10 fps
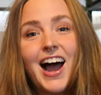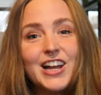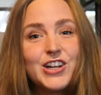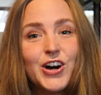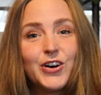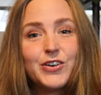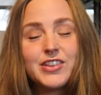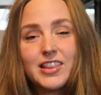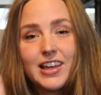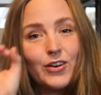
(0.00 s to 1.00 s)
I know
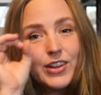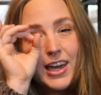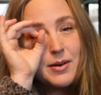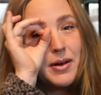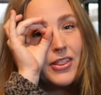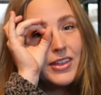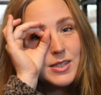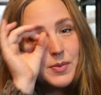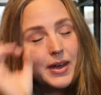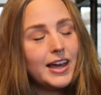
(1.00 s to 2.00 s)
that they only get about
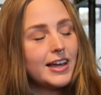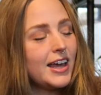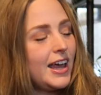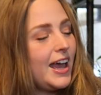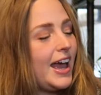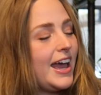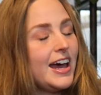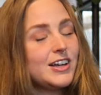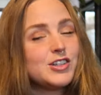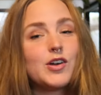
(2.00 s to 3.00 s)
this big,
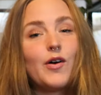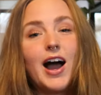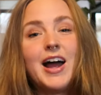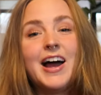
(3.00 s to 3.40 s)
and so